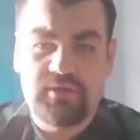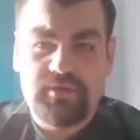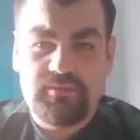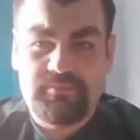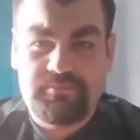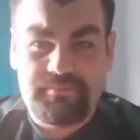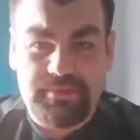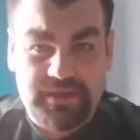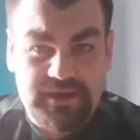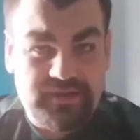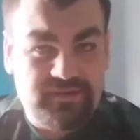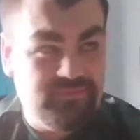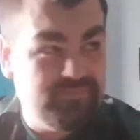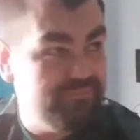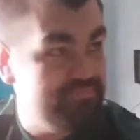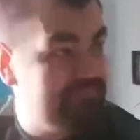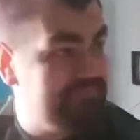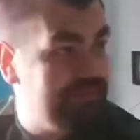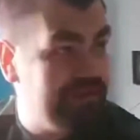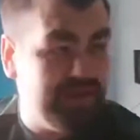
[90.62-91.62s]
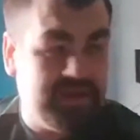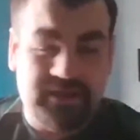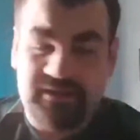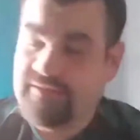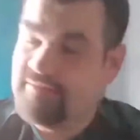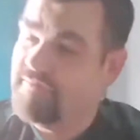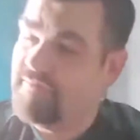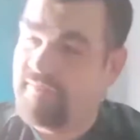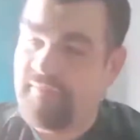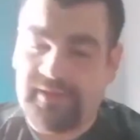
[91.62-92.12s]
Better
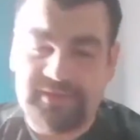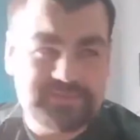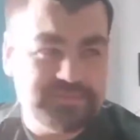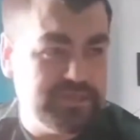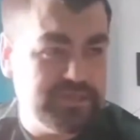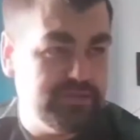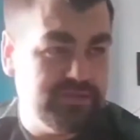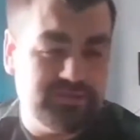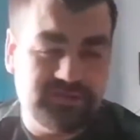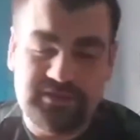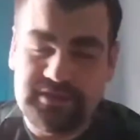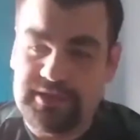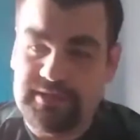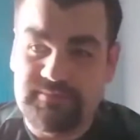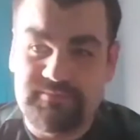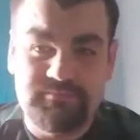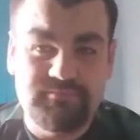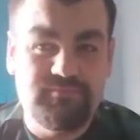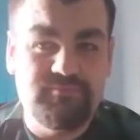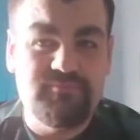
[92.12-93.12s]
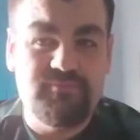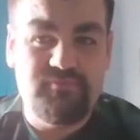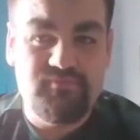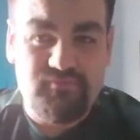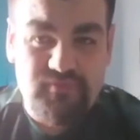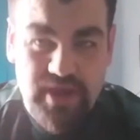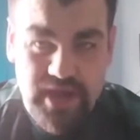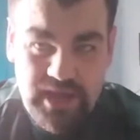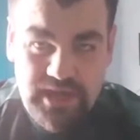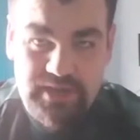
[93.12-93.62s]
what I see in the team.
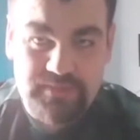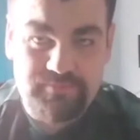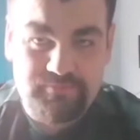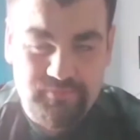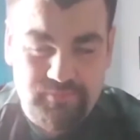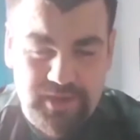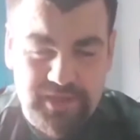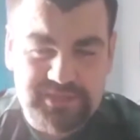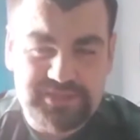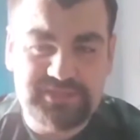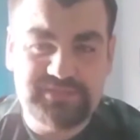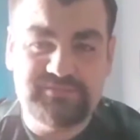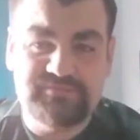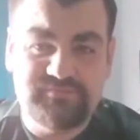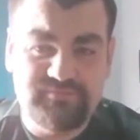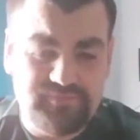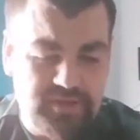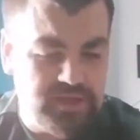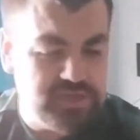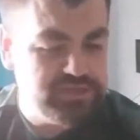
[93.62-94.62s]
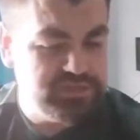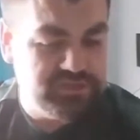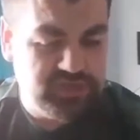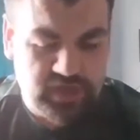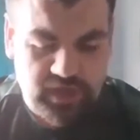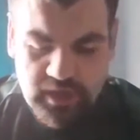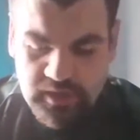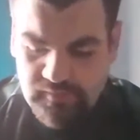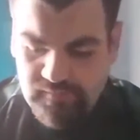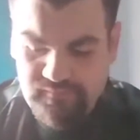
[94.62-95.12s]
Really pressing first
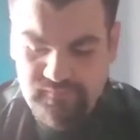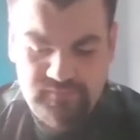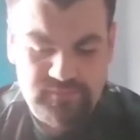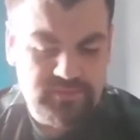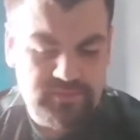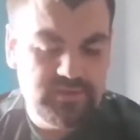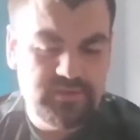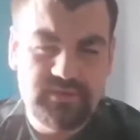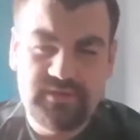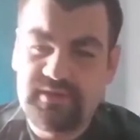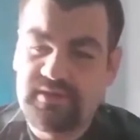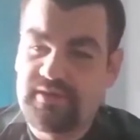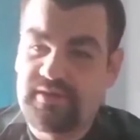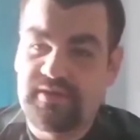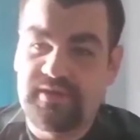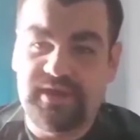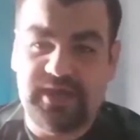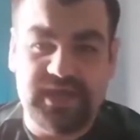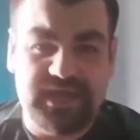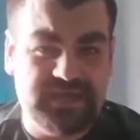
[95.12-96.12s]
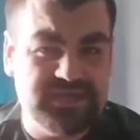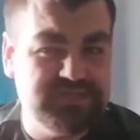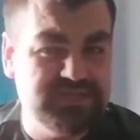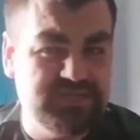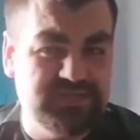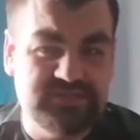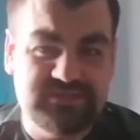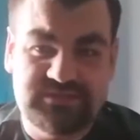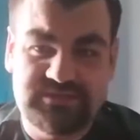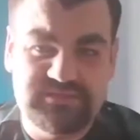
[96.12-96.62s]
half.
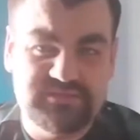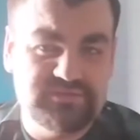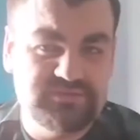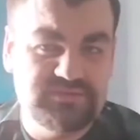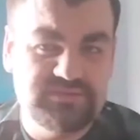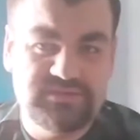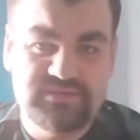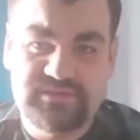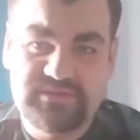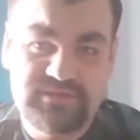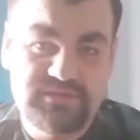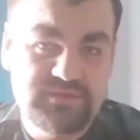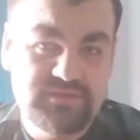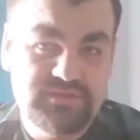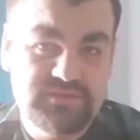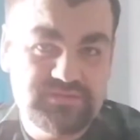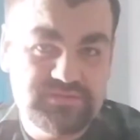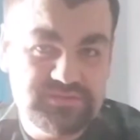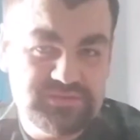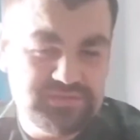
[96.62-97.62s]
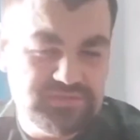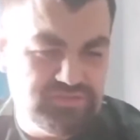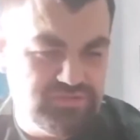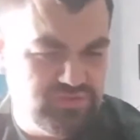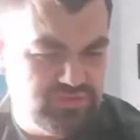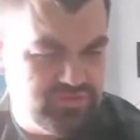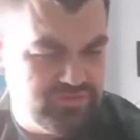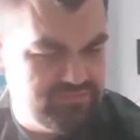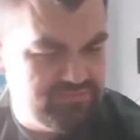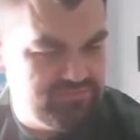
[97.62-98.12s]
Excellent.
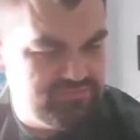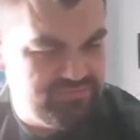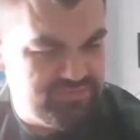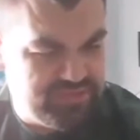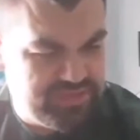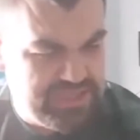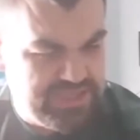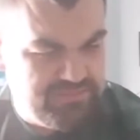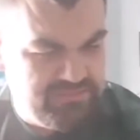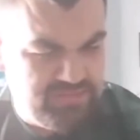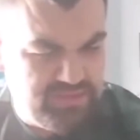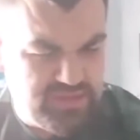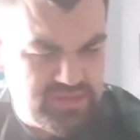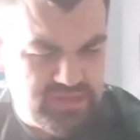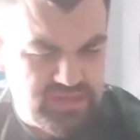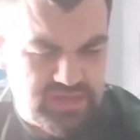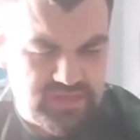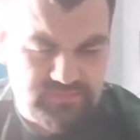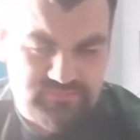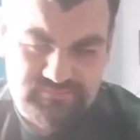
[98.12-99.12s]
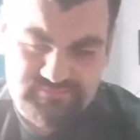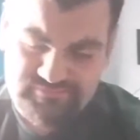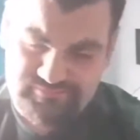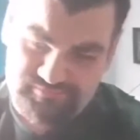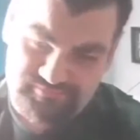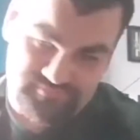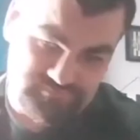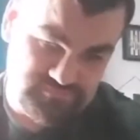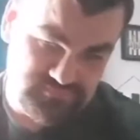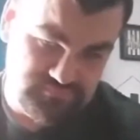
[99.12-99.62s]
So, we kept the game.
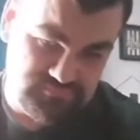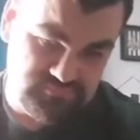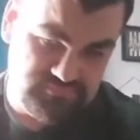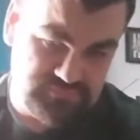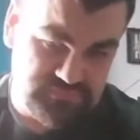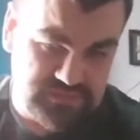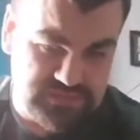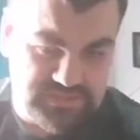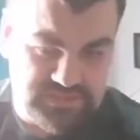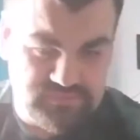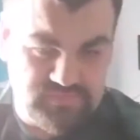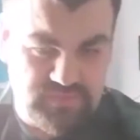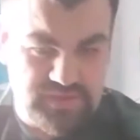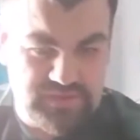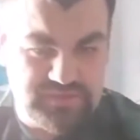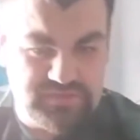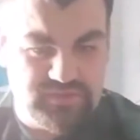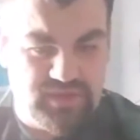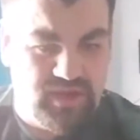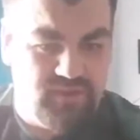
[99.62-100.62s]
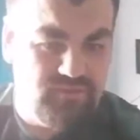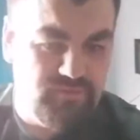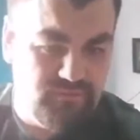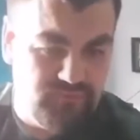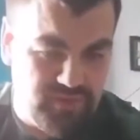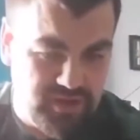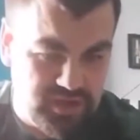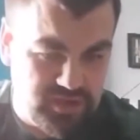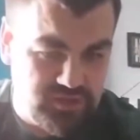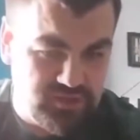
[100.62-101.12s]
This first half were
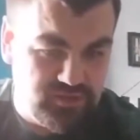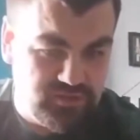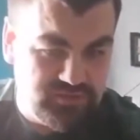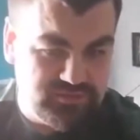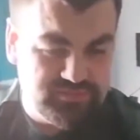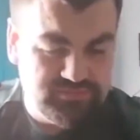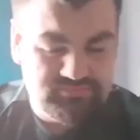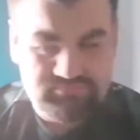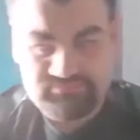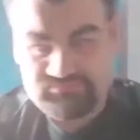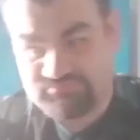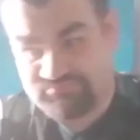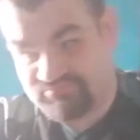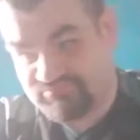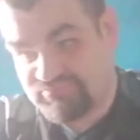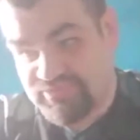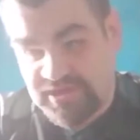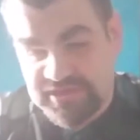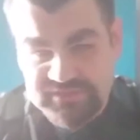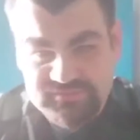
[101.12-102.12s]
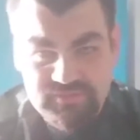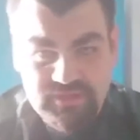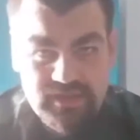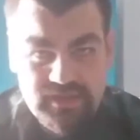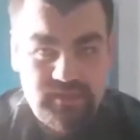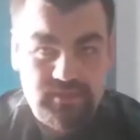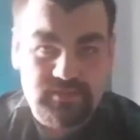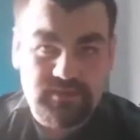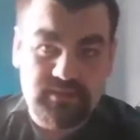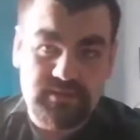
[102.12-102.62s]
really good. Press
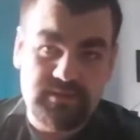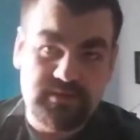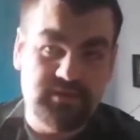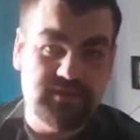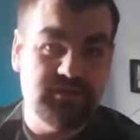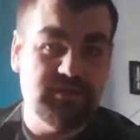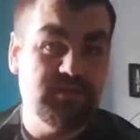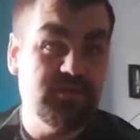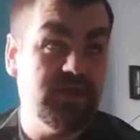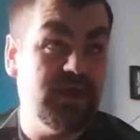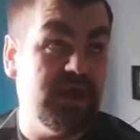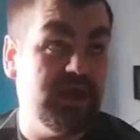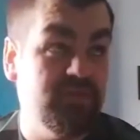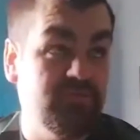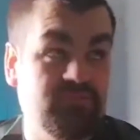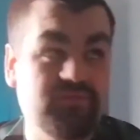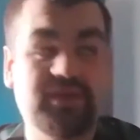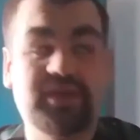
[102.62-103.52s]
well. Had a really